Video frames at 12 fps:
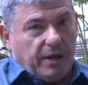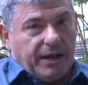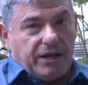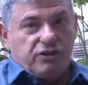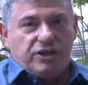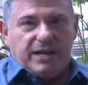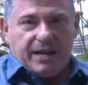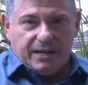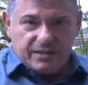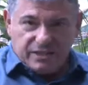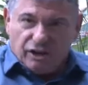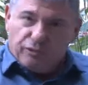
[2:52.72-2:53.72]

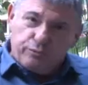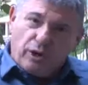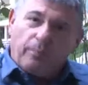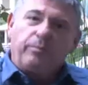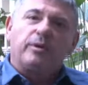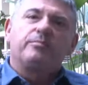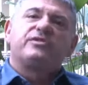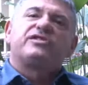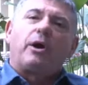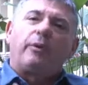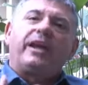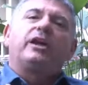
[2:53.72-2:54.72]
engineers solve problems,
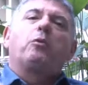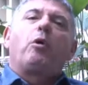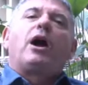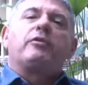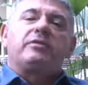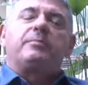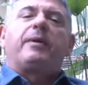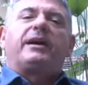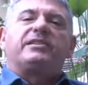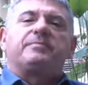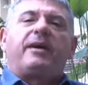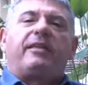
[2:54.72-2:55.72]
so
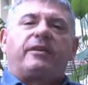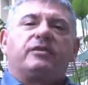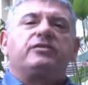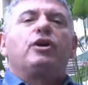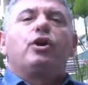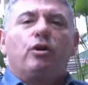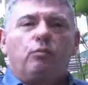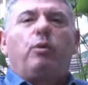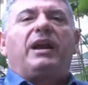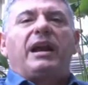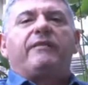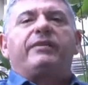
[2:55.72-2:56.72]
inquiry-based methods
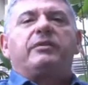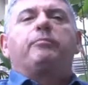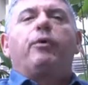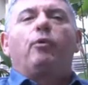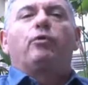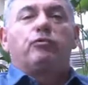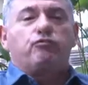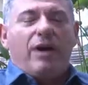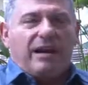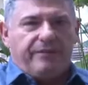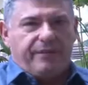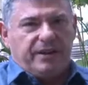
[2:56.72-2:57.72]
will have an important
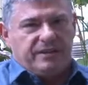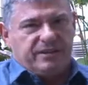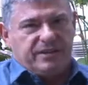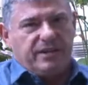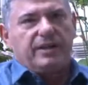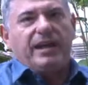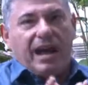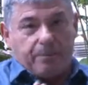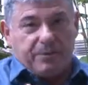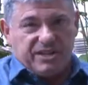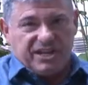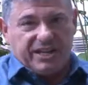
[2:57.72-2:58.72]
relevance at
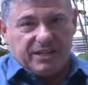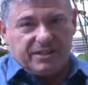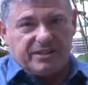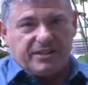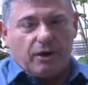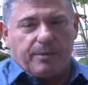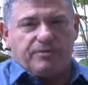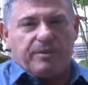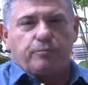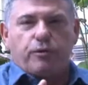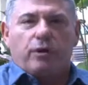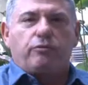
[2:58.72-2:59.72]
particular times
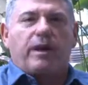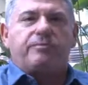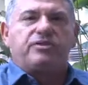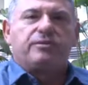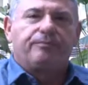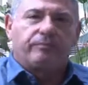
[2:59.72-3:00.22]
in programs.